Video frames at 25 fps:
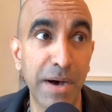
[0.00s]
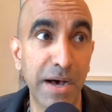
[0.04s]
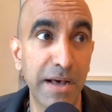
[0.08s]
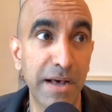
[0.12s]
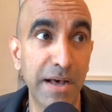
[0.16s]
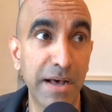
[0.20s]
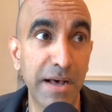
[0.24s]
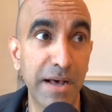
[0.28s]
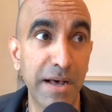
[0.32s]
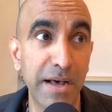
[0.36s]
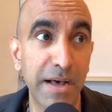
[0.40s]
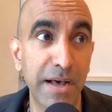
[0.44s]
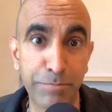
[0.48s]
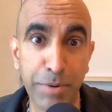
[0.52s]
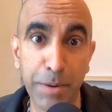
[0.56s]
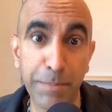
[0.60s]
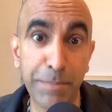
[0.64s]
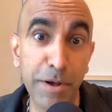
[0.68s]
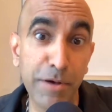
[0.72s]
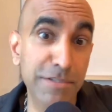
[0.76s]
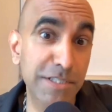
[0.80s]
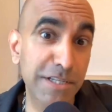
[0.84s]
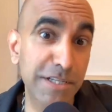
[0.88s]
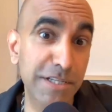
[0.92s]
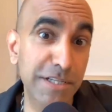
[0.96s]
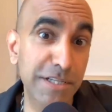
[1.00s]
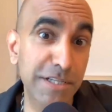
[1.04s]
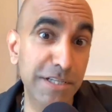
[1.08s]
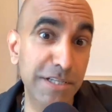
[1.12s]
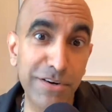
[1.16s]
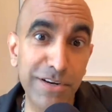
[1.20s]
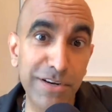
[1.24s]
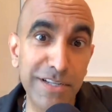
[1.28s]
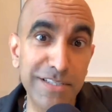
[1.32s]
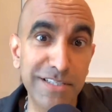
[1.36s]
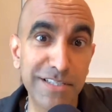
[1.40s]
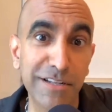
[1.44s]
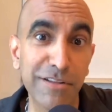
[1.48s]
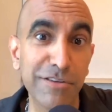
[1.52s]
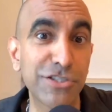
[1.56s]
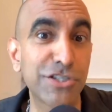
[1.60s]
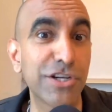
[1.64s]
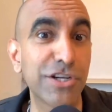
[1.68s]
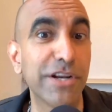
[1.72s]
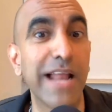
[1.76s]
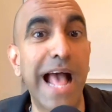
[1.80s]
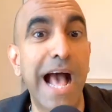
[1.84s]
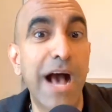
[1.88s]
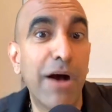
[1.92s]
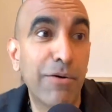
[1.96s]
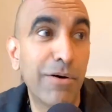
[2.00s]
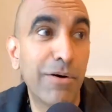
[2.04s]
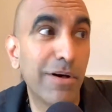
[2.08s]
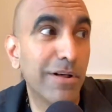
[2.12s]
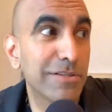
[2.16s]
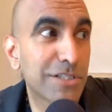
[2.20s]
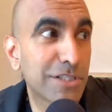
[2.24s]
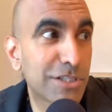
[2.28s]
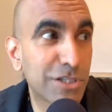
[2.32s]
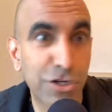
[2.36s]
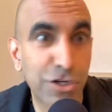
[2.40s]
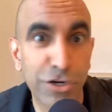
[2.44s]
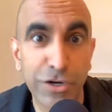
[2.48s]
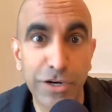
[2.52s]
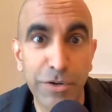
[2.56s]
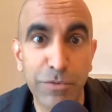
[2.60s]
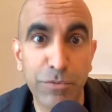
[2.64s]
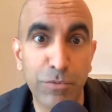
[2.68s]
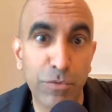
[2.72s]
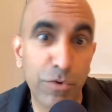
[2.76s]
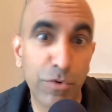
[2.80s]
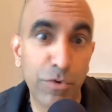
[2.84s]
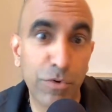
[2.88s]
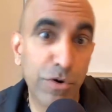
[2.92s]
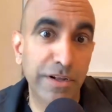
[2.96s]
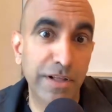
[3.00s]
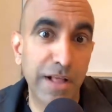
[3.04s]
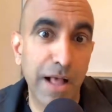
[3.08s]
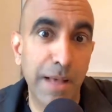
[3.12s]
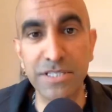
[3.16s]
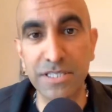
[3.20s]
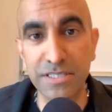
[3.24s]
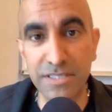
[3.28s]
But propose an alternate solution. How else could it work?